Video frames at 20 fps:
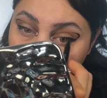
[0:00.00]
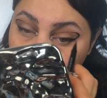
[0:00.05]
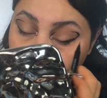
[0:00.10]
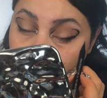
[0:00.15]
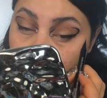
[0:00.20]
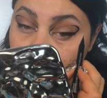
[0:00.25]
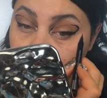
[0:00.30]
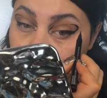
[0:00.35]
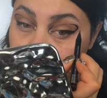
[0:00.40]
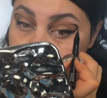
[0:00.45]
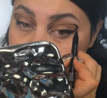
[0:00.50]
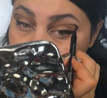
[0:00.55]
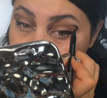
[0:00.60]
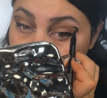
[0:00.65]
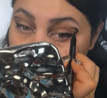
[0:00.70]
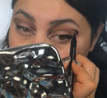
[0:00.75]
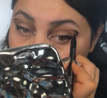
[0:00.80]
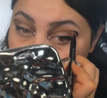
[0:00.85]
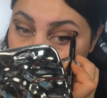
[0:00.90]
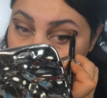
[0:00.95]
And the reason that
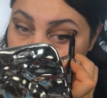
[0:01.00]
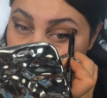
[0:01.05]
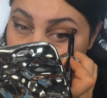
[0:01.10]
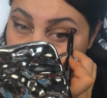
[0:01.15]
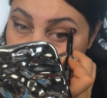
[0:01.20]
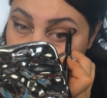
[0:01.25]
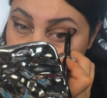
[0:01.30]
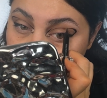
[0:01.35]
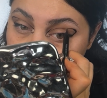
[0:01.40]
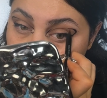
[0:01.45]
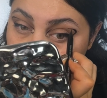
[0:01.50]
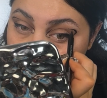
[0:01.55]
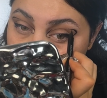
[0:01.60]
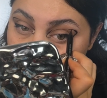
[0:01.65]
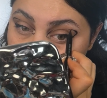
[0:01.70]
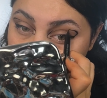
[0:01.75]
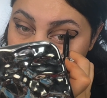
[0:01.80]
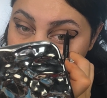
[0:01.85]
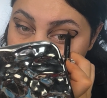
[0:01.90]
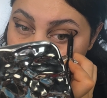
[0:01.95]
I like eye
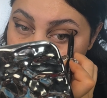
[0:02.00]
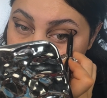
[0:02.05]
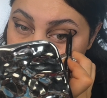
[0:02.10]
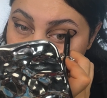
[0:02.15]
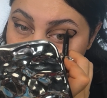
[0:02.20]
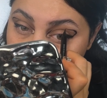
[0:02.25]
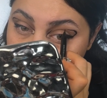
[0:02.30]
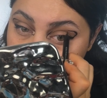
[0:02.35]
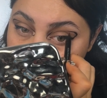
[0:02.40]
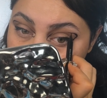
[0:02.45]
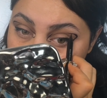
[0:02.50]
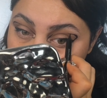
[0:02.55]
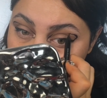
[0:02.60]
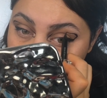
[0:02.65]
looks like this